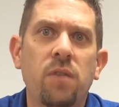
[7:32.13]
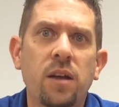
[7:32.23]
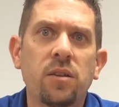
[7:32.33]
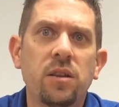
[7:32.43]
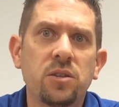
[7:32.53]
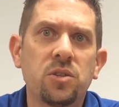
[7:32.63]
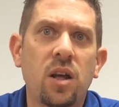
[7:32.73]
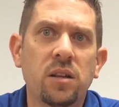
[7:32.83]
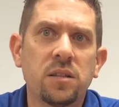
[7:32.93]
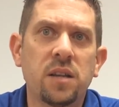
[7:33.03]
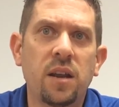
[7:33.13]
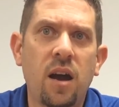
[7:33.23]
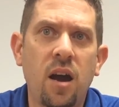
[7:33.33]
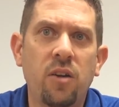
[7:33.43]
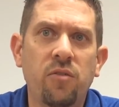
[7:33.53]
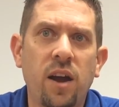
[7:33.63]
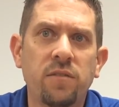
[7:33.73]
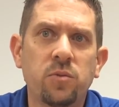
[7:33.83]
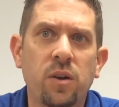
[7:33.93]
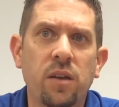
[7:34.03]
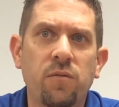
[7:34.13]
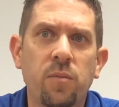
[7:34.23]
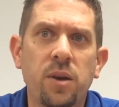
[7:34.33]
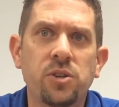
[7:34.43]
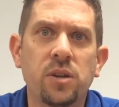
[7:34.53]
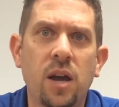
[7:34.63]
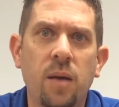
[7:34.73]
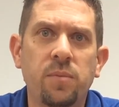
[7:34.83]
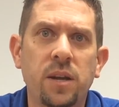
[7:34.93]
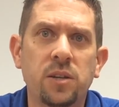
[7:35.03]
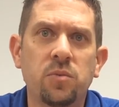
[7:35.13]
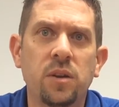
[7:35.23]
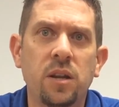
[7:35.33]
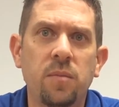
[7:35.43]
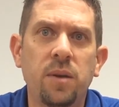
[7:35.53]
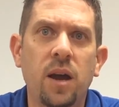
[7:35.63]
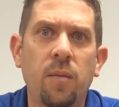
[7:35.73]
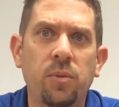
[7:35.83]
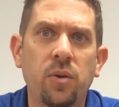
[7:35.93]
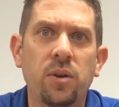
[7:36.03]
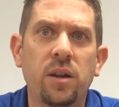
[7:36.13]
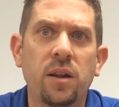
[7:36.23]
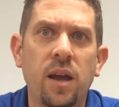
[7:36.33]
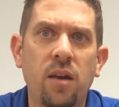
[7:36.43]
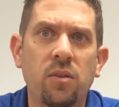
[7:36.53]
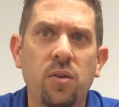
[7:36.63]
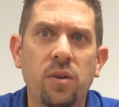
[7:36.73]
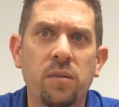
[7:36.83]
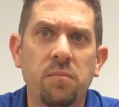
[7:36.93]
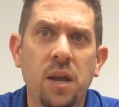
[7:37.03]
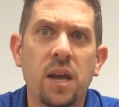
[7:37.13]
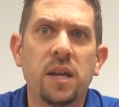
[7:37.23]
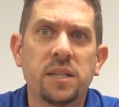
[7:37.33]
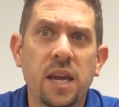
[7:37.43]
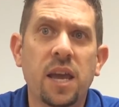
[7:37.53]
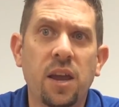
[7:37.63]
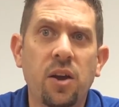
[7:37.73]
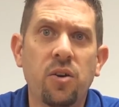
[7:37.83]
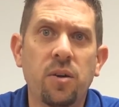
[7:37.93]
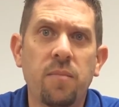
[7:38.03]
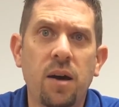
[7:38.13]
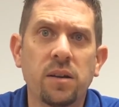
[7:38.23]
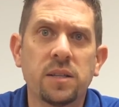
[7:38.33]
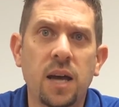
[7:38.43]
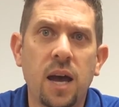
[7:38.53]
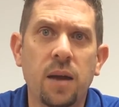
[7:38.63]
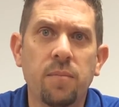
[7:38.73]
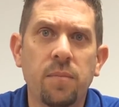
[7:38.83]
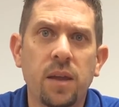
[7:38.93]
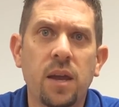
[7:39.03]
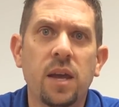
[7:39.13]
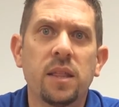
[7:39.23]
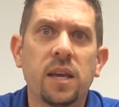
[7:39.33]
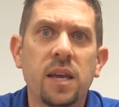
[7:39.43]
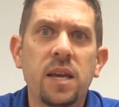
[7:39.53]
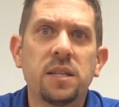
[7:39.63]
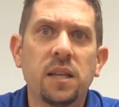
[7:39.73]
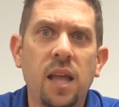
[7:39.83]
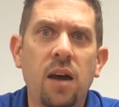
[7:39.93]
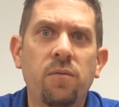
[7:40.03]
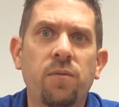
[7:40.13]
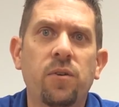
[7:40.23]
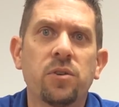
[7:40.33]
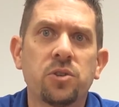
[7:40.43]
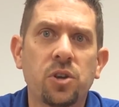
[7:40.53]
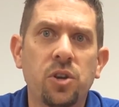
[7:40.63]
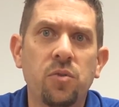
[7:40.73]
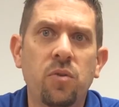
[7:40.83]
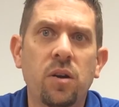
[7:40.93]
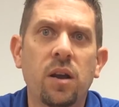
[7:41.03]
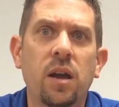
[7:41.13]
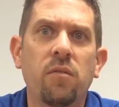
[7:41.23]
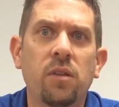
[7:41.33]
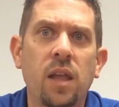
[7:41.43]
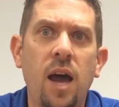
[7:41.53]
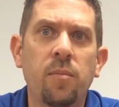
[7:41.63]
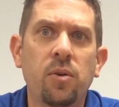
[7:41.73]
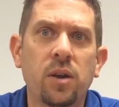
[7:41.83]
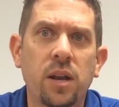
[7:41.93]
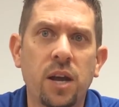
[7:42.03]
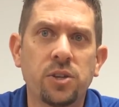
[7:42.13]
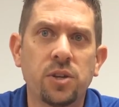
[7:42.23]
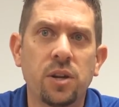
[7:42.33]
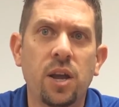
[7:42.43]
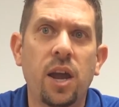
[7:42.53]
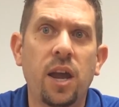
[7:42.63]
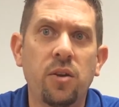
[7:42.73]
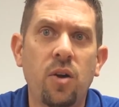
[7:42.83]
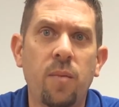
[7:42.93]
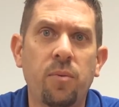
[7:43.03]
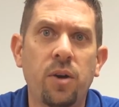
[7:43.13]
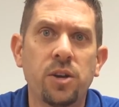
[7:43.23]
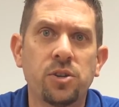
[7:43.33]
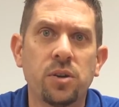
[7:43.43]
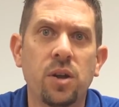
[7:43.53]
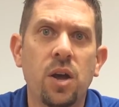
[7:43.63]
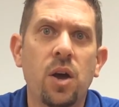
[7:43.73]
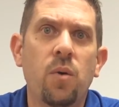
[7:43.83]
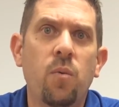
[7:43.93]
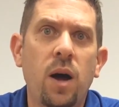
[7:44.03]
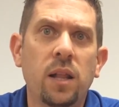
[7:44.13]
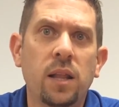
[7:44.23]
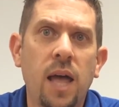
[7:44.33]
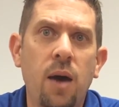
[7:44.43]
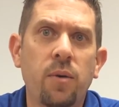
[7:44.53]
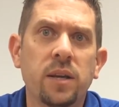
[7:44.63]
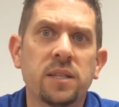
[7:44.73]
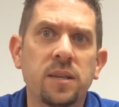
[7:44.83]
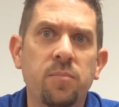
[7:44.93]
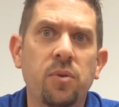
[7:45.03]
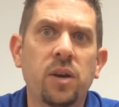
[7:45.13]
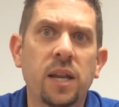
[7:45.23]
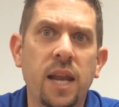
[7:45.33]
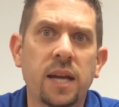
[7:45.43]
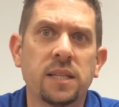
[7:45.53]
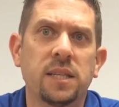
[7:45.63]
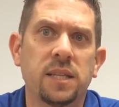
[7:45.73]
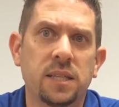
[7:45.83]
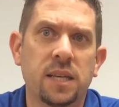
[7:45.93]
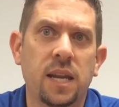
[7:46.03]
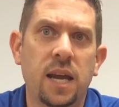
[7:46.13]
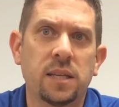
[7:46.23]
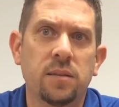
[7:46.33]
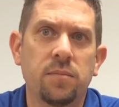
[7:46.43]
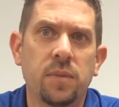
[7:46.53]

Rather than solid-state hard drives where information updates would need to be uploaded and downloaded, taking a good amount of time, the keys allowed for a secure and reliable connection and operation while allowing simple connect and disconnect.